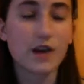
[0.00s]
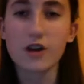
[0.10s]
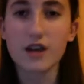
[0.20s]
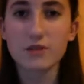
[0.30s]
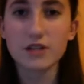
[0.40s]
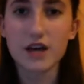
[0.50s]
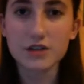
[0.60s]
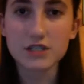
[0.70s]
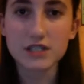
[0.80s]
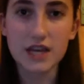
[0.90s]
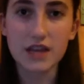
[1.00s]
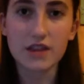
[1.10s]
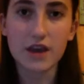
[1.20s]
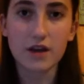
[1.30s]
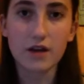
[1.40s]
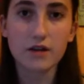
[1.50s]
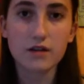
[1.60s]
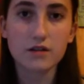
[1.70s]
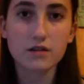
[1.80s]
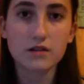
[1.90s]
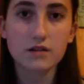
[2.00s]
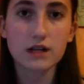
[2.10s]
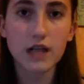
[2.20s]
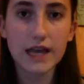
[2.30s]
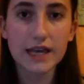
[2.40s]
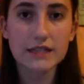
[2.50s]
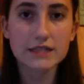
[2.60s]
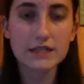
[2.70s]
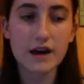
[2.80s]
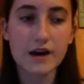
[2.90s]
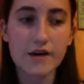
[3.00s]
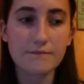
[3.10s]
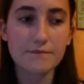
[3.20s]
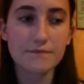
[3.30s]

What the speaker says: able to understand their clients. And